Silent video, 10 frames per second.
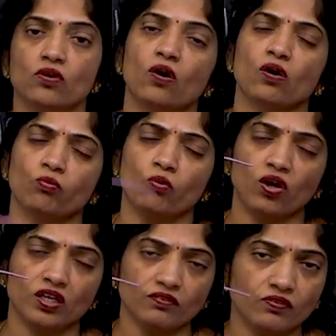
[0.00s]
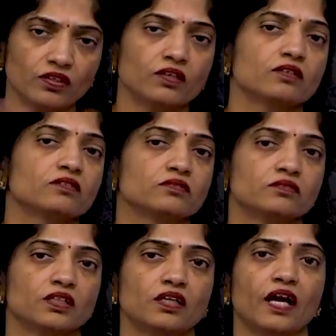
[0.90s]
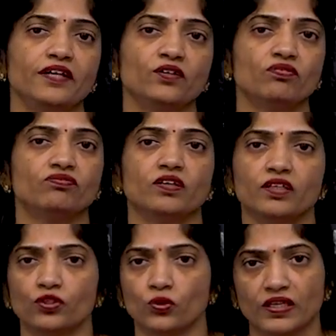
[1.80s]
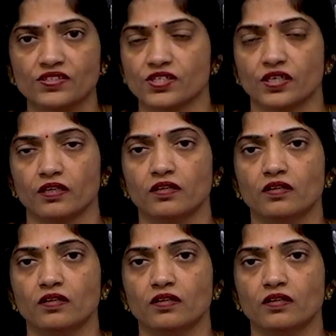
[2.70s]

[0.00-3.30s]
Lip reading: or whatever the kind of work you can take.